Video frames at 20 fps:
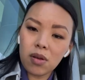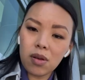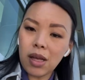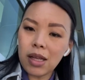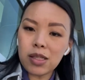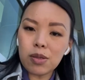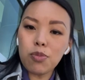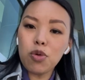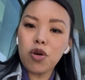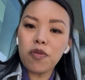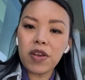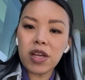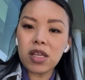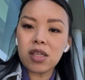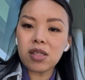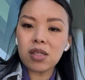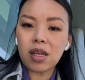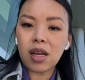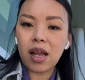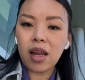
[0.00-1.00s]
it's
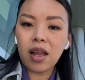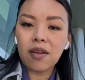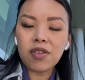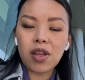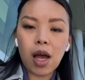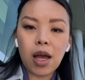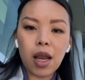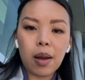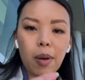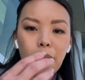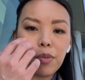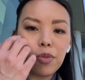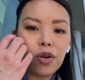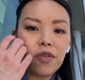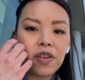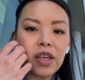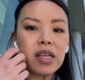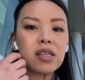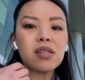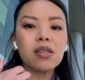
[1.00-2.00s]
movies, and I love talking about
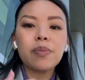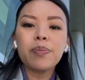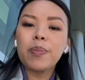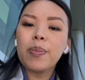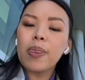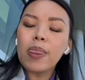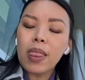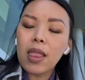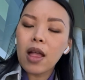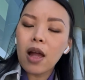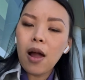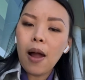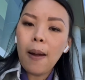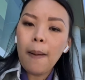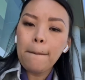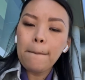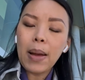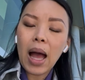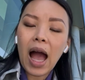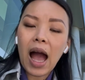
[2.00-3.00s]
movies.
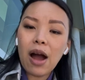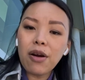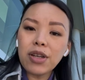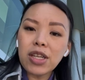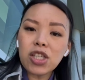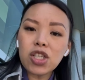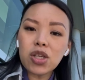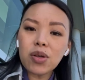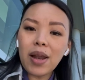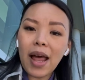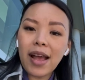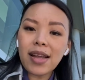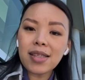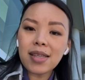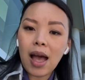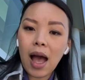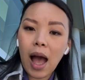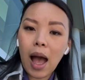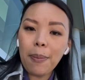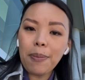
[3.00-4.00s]
How did you like
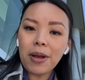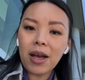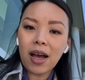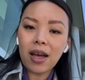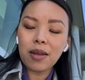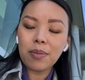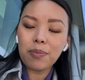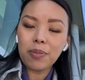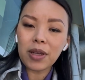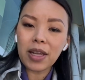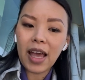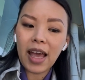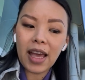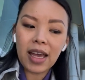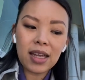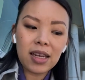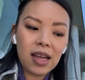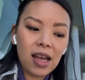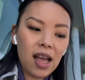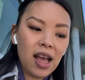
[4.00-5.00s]
Top Gun,
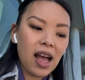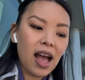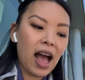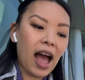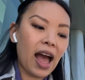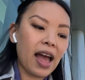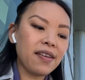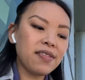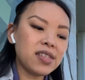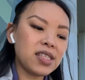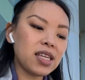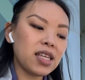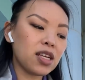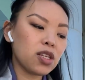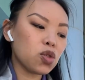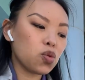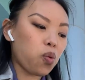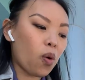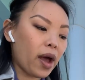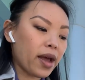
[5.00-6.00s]
Blade? I've seen
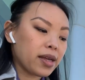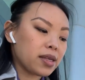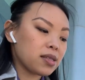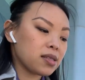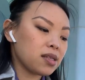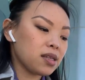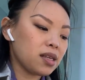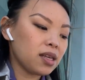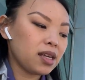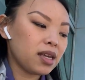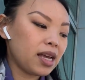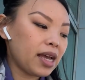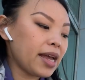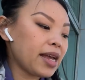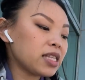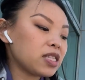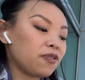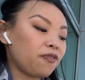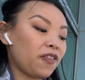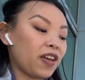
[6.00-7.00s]
it twice.
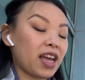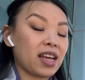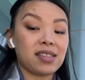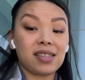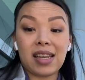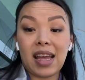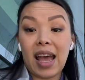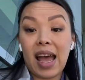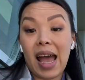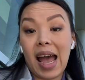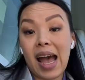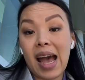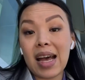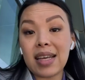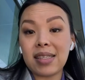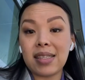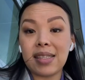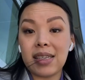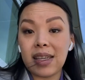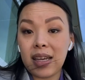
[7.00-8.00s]
It's
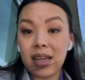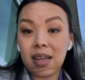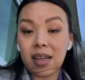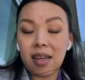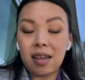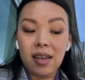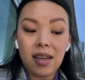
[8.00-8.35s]
fantastic.